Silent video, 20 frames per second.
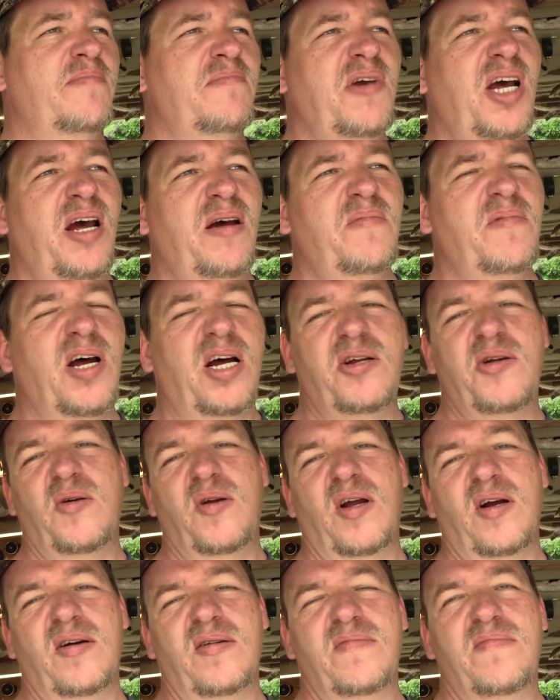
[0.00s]
Nah, not
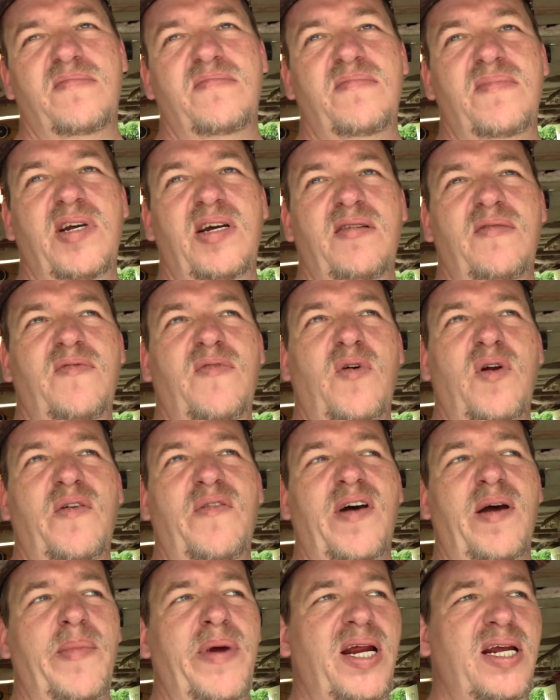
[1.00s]
too long. Yeah,
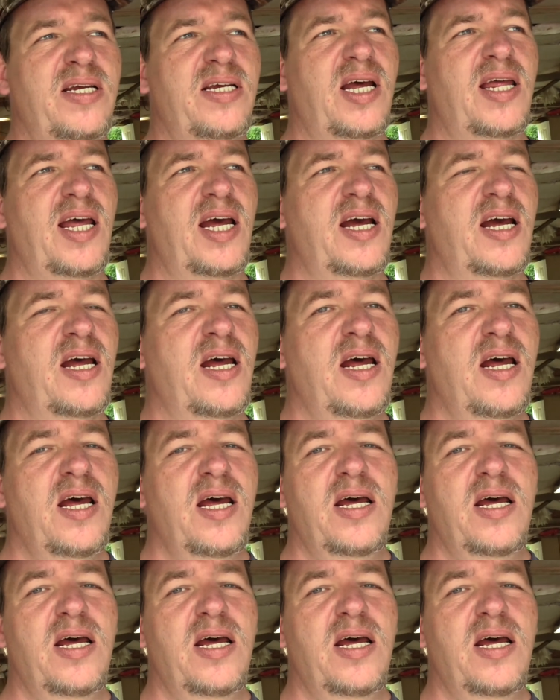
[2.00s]
45 minutes, I think.